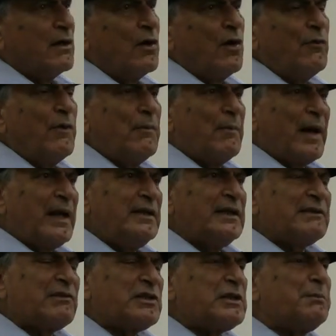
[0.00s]
of a mind
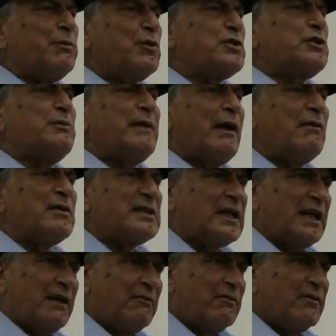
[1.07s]
that was supposed to be our
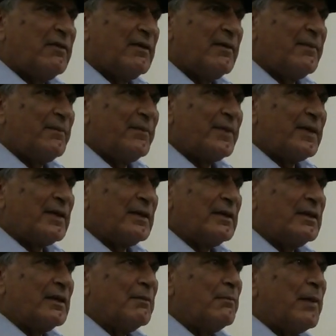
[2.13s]
slave.
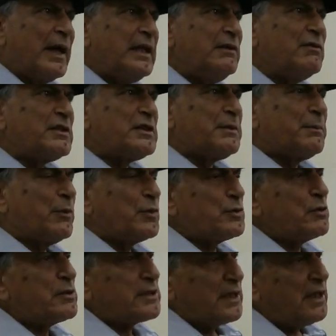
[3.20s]
The mind was supposed
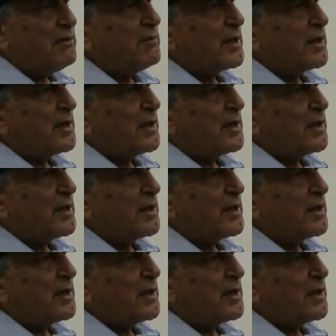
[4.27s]
to serve